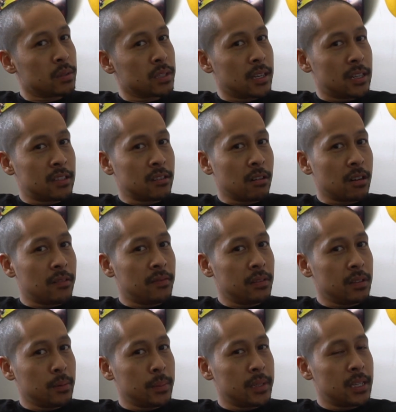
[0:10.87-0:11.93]
one's going to start off a
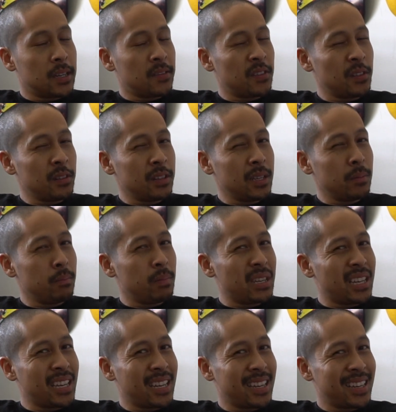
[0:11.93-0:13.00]
little bit differently
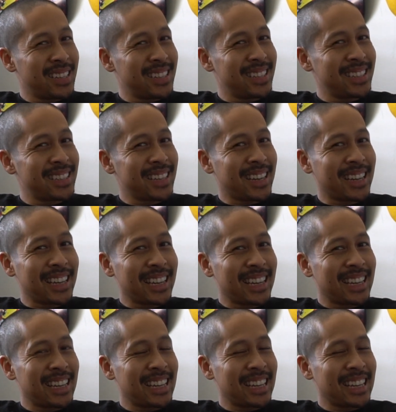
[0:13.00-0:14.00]
because I